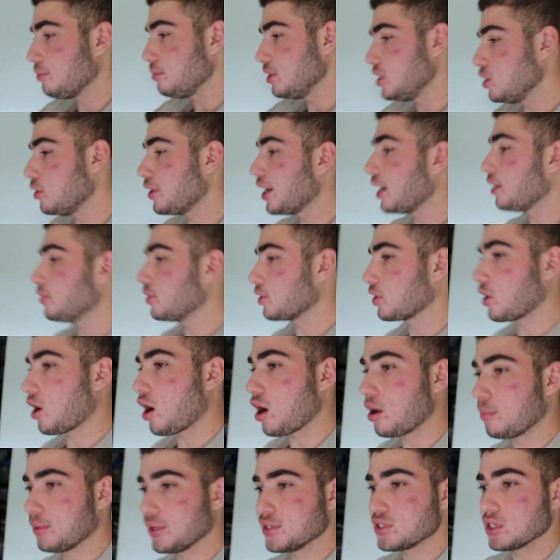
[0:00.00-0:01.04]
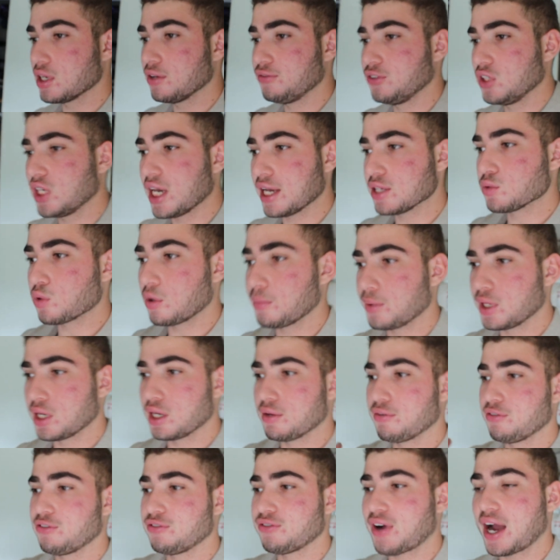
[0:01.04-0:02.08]
Let me know down in the comments if you guys want me
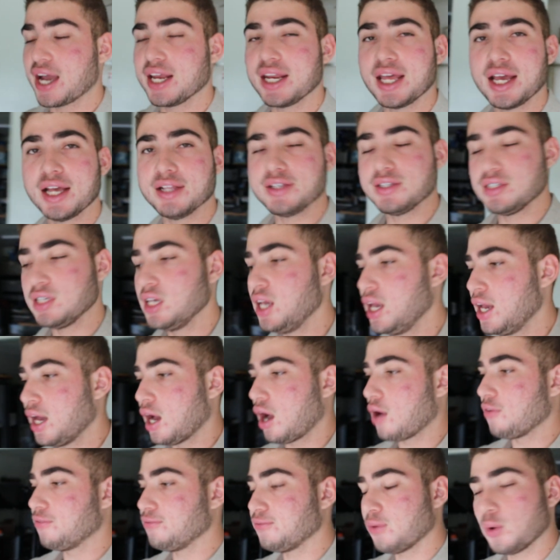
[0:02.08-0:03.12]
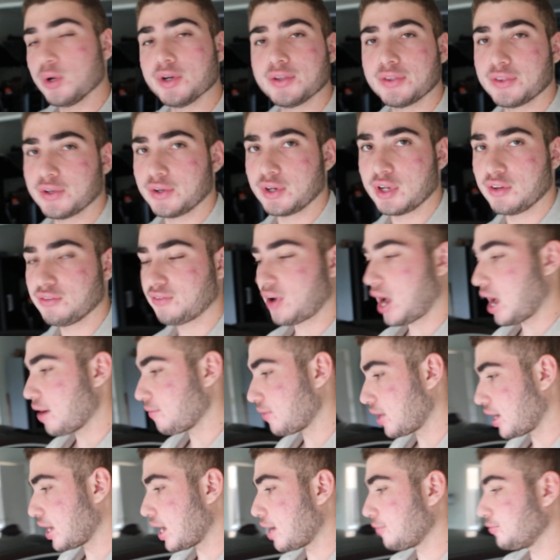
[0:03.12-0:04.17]
to finance a
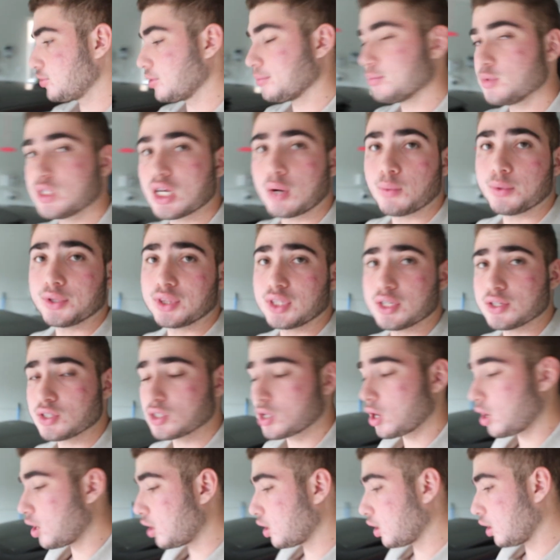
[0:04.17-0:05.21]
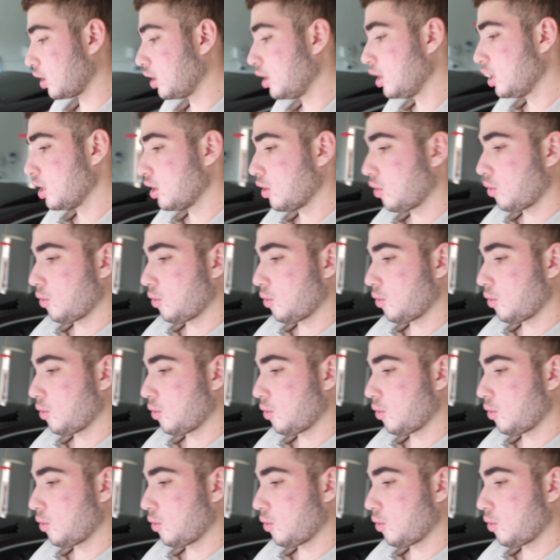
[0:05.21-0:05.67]
435i after I'm done with this car,